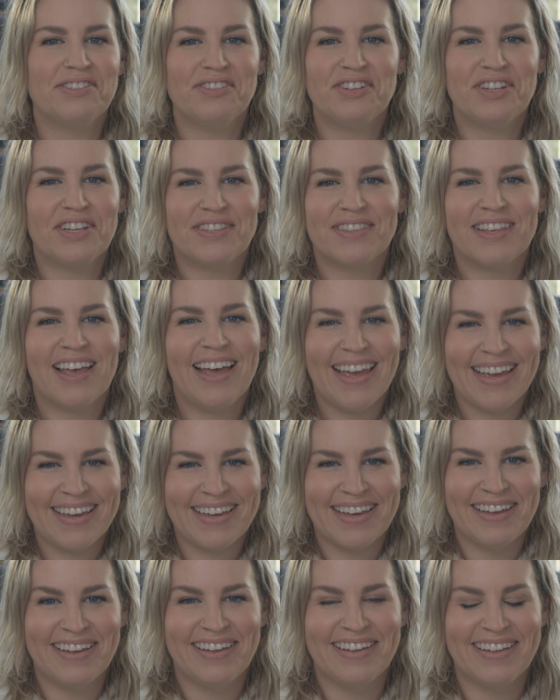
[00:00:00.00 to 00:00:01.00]
is just
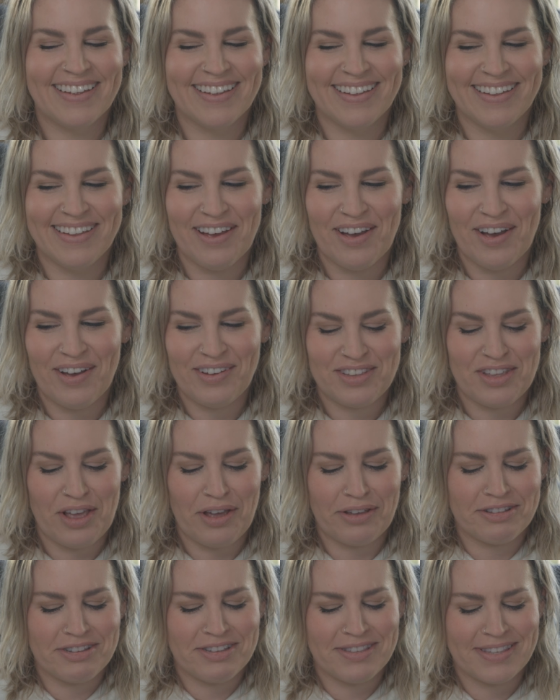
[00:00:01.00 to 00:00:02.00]
like,
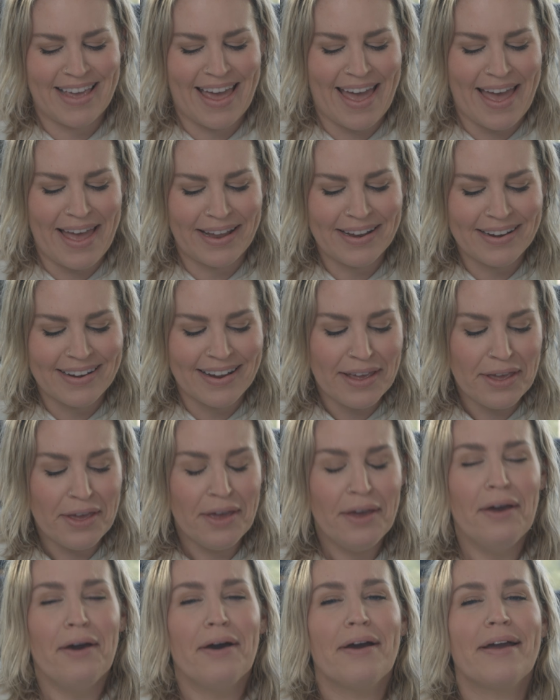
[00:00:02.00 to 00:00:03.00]

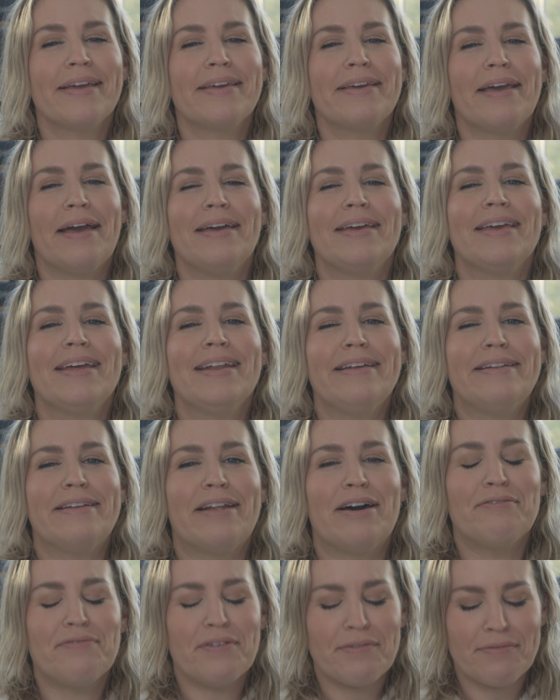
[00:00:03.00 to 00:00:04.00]
I can't get
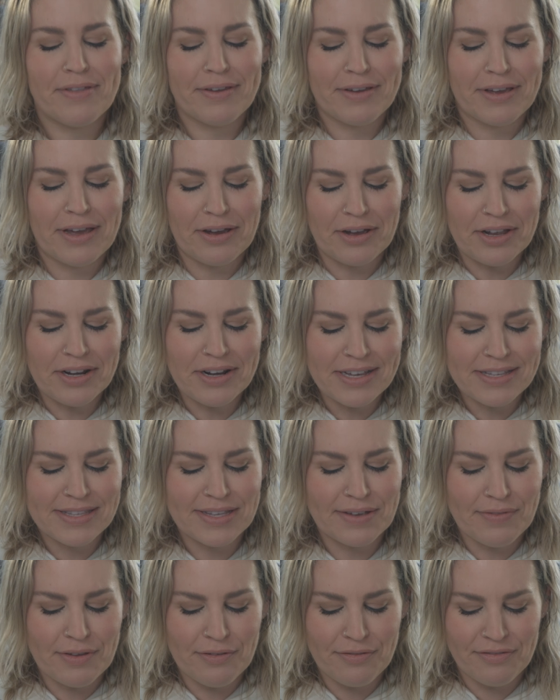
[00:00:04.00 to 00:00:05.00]
enough of the goodness
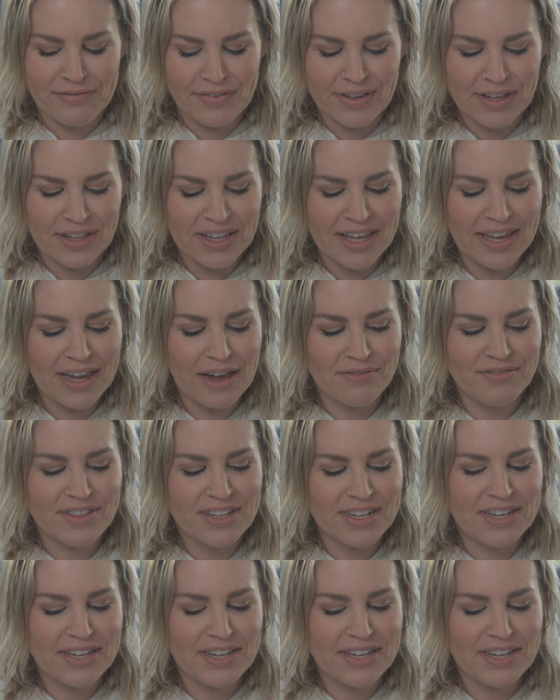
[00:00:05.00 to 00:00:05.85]
of the feeling of the